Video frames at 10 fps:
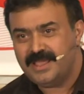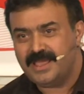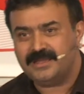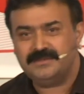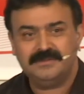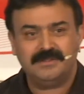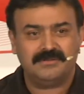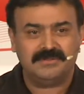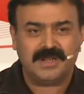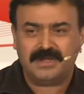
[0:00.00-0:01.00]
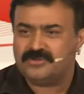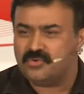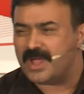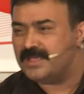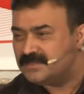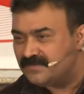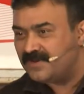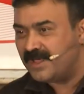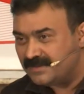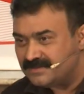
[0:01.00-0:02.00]
And there are two kinds
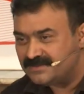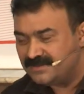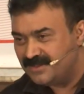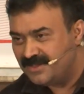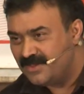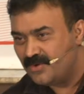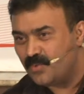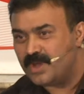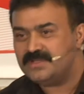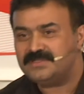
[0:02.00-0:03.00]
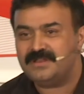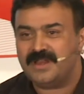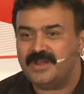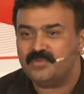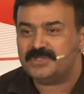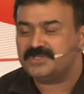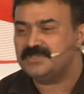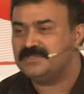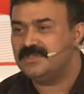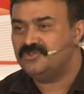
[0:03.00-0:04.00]
of rains. One is the rain which
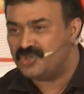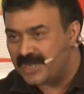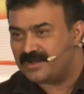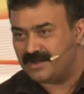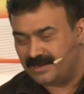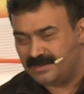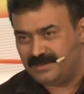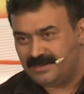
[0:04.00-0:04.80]
is gentle.